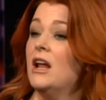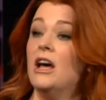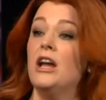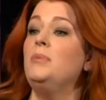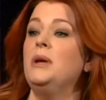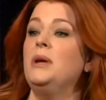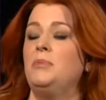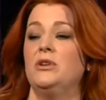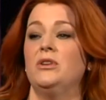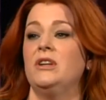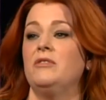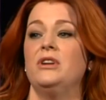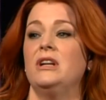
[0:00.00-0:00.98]
A lot of people
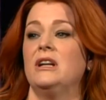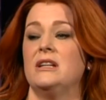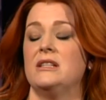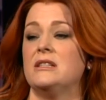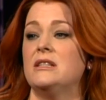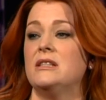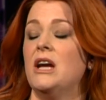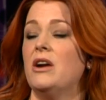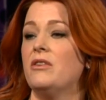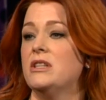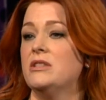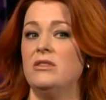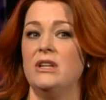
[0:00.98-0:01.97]
don't even realise it's
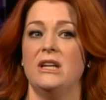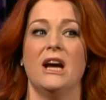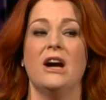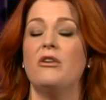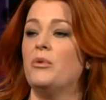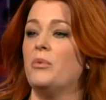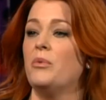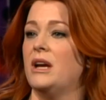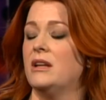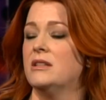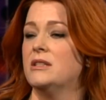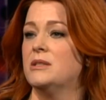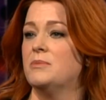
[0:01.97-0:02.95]
there. It's only an hour
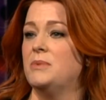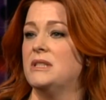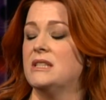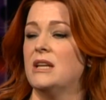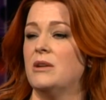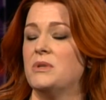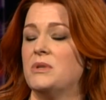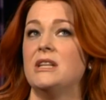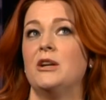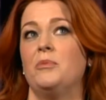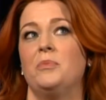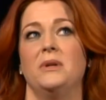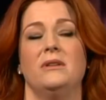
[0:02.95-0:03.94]
away. It was
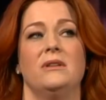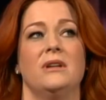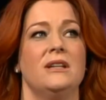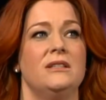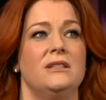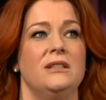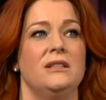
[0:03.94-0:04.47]
set up in